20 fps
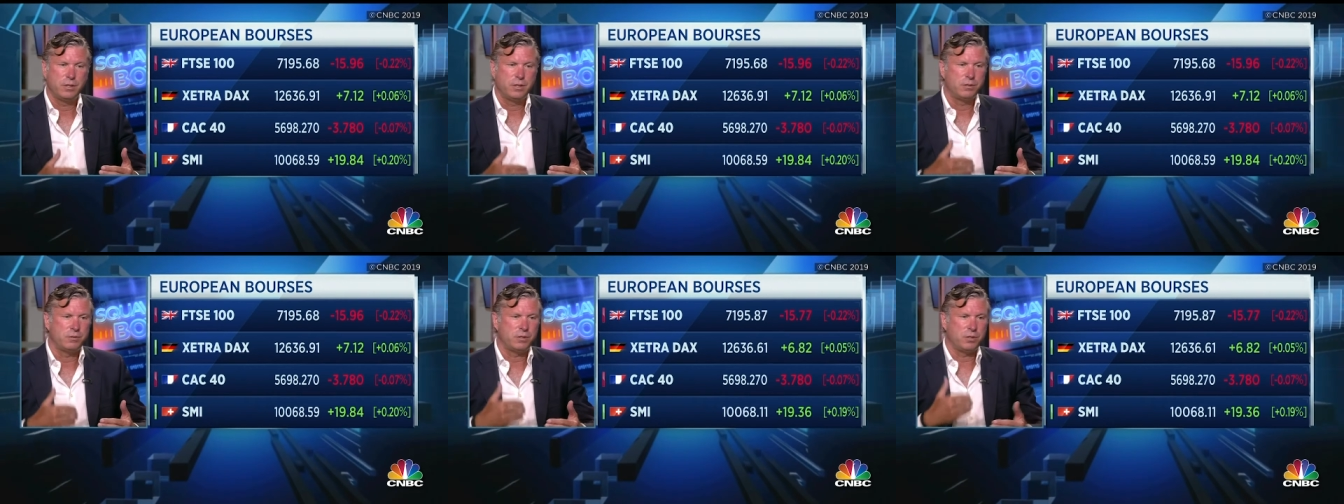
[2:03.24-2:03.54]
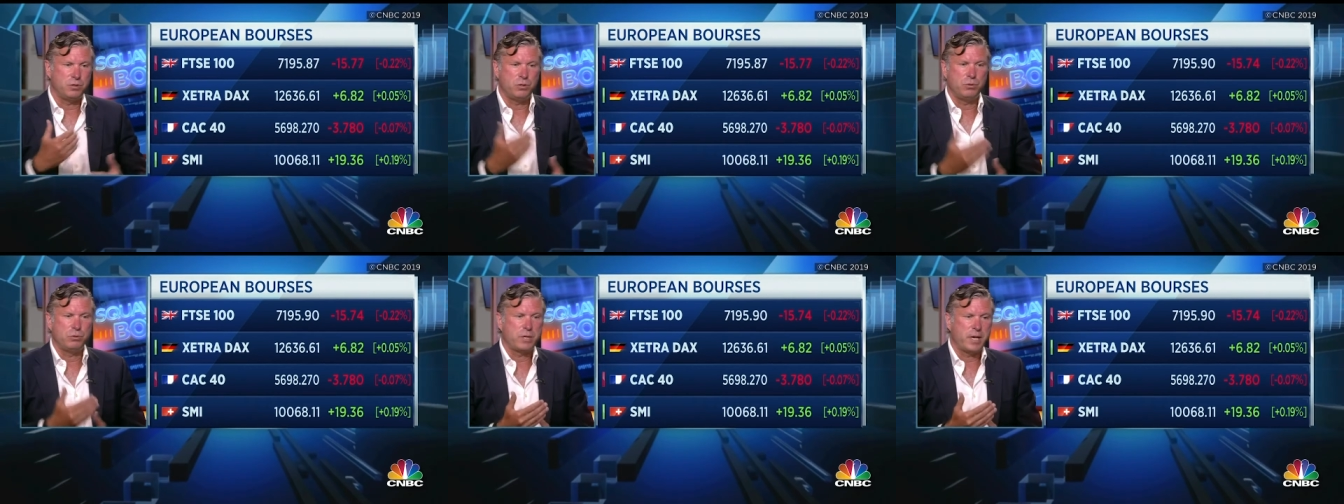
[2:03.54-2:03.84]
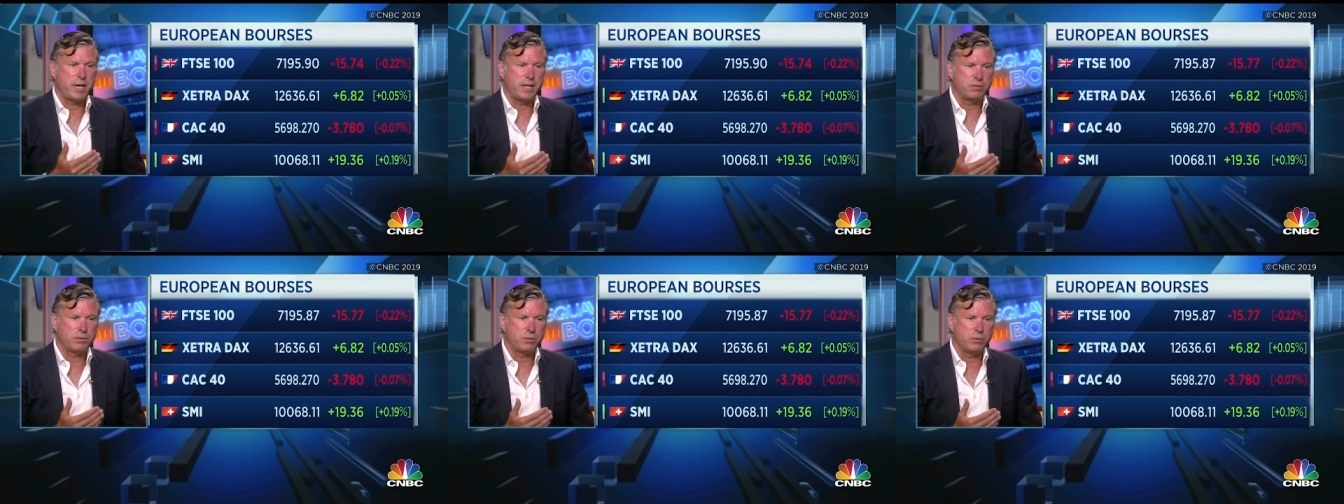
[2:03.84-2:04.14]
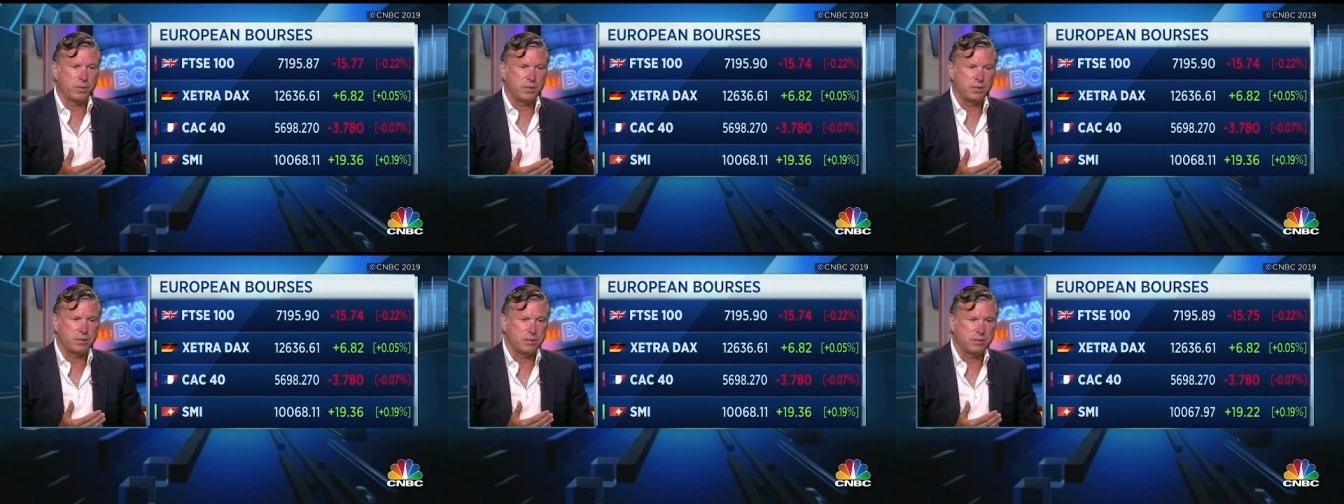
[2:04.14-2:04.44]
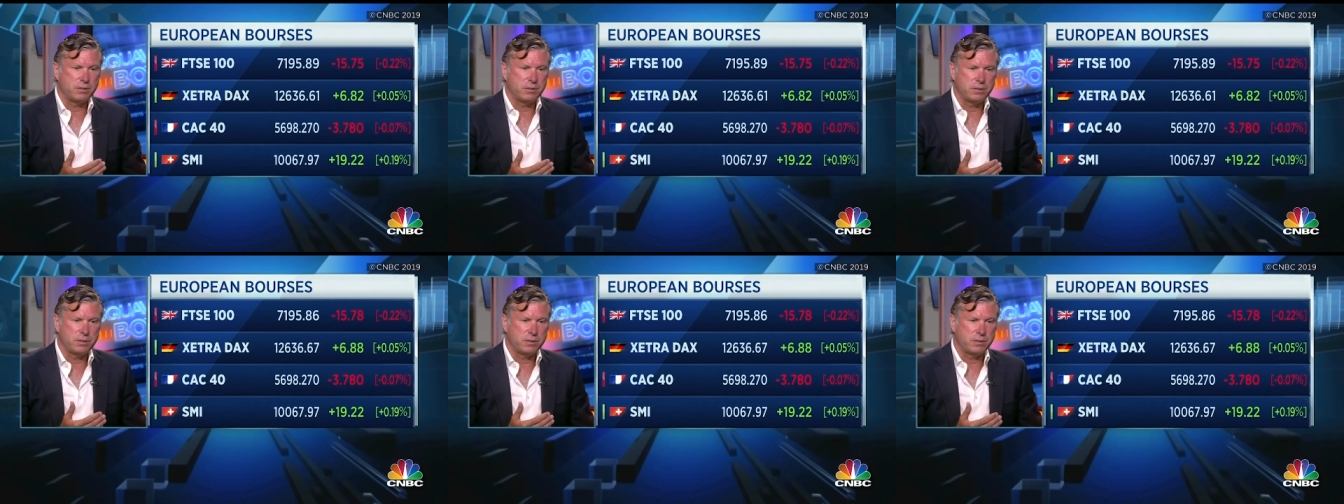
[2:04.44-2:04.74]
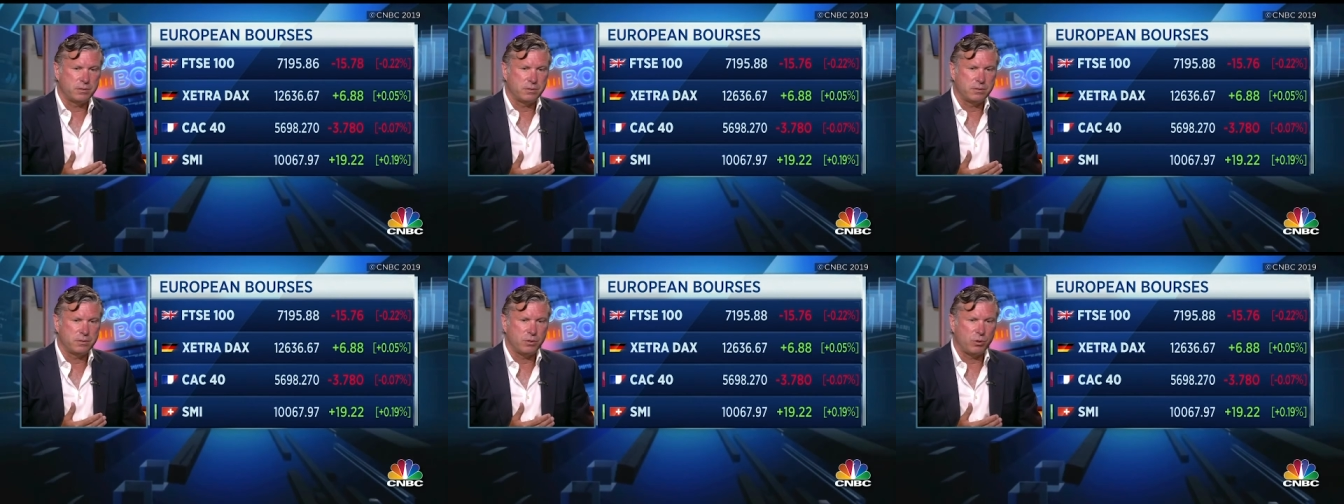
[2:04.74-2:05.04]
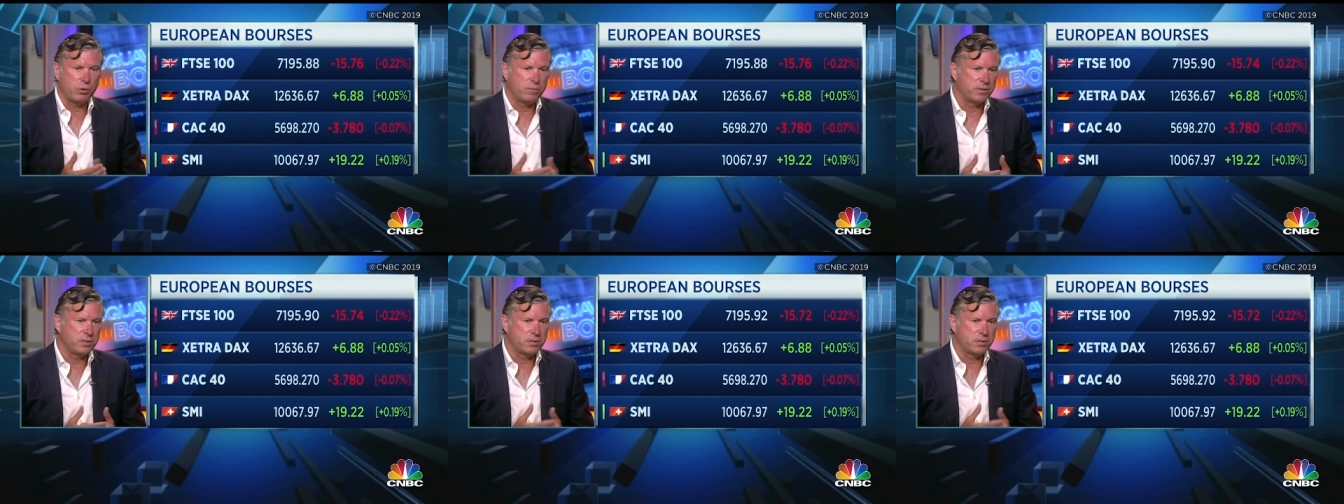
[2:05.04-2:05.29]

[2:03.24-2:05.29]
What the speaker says: the UK is going to all of a